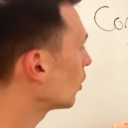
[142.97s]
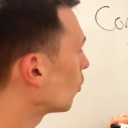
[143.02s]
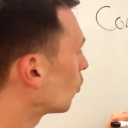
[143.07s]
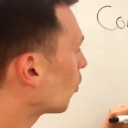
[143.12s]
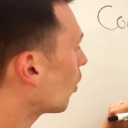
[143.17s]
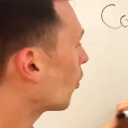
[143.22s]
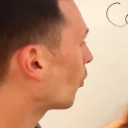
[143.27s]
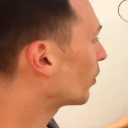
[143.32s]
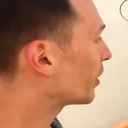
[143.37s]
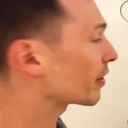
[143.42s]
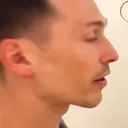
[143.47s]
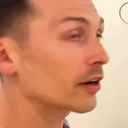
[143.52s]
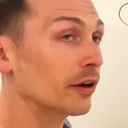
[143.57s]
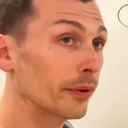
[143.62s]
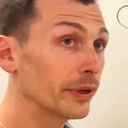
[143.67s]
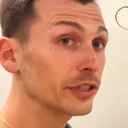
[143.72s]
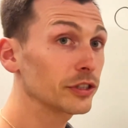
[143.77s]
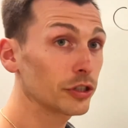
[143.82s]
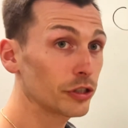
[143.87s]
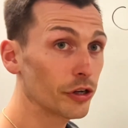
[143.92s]
what we're
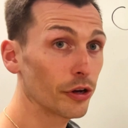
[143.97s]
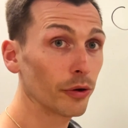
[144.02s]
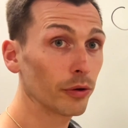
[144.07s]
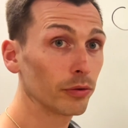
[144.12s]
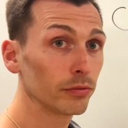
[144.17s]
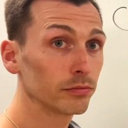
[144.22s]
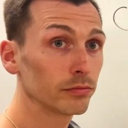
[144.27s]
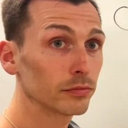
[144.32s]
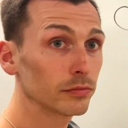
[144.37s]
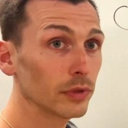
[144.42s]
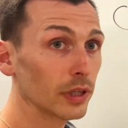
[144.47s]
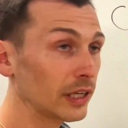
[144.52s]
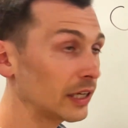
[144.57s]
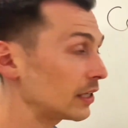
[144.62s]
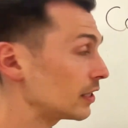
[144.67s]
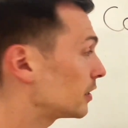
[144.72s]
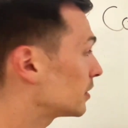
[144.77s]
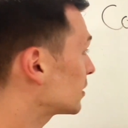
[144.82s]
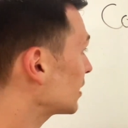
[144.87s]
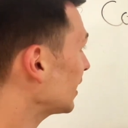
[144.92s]
going to do
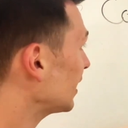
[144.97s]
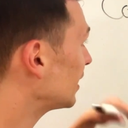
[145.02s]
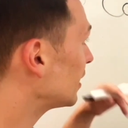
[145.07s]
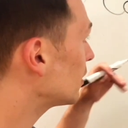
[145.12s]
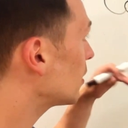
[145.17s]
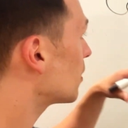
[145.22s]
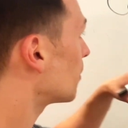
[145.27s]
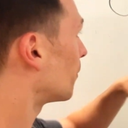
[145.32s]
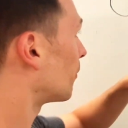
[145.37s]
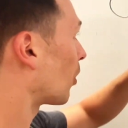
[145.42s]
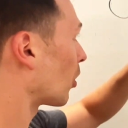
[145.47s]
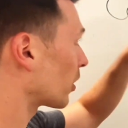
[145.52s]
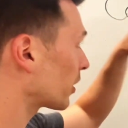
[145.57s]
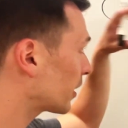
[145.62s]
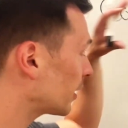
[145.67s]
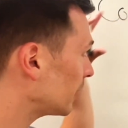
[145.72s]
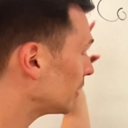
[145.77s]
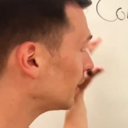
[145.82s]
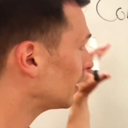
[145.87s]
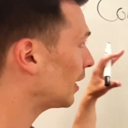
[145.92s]
is in the
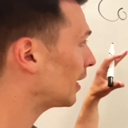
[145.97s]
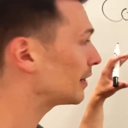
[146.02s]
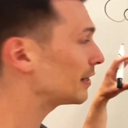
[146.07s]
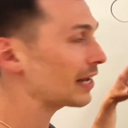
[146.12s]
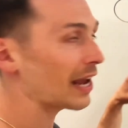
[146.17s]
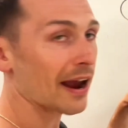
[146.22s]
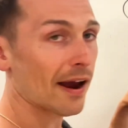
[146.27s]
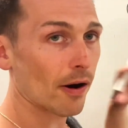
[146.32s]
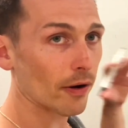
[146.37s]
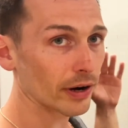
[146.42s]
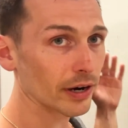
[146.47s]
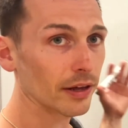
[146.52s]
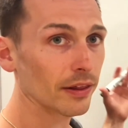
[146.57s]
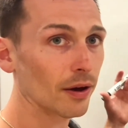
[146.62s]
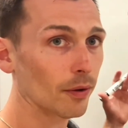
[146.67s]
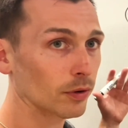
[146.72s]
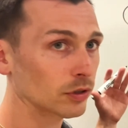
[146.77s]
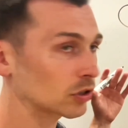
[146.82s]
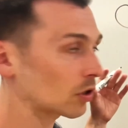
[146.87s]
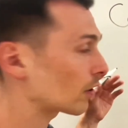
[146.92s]
market and the area that
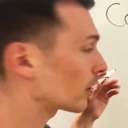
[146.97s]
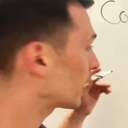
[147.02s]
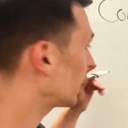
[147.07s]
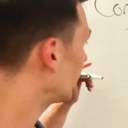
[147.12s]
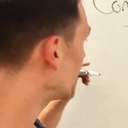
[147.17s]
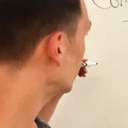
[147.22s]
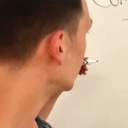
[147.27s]
we're targeting,